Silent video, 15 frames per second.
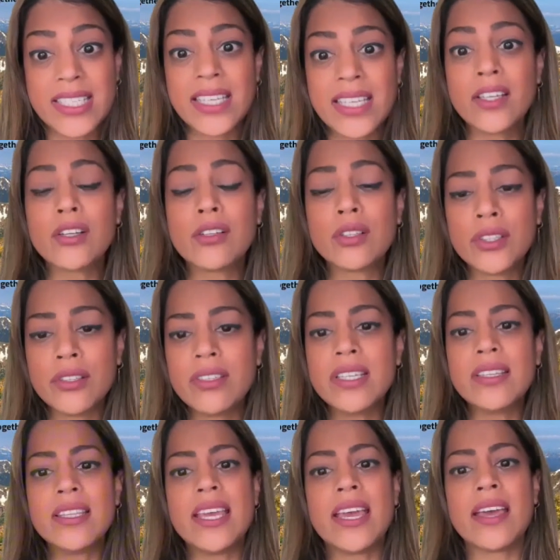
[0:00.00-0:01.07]

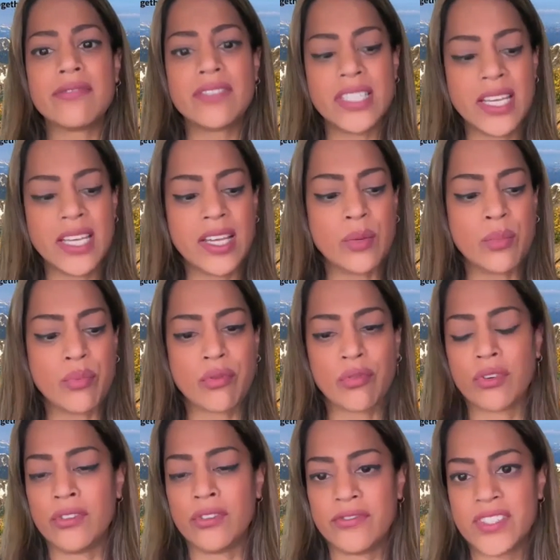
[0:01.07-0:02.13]
including the
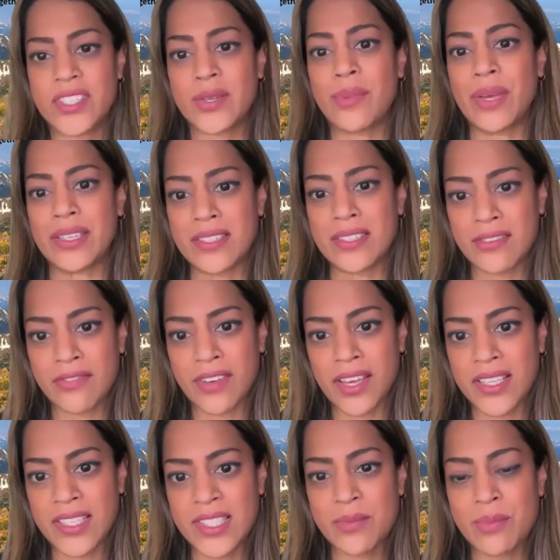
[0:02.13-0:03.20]
FDA-approved
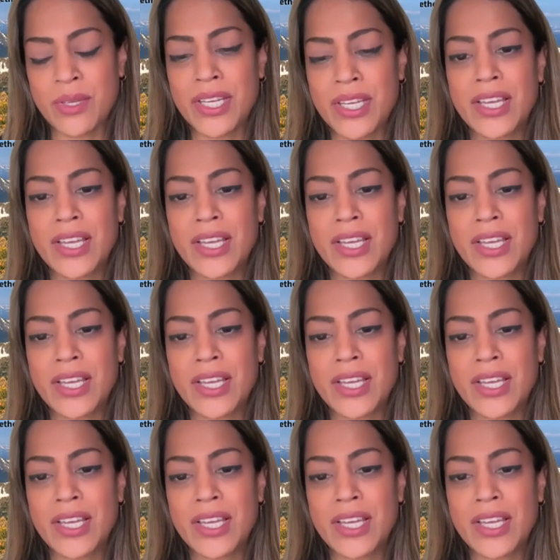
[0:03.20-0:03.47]
tebentafusp,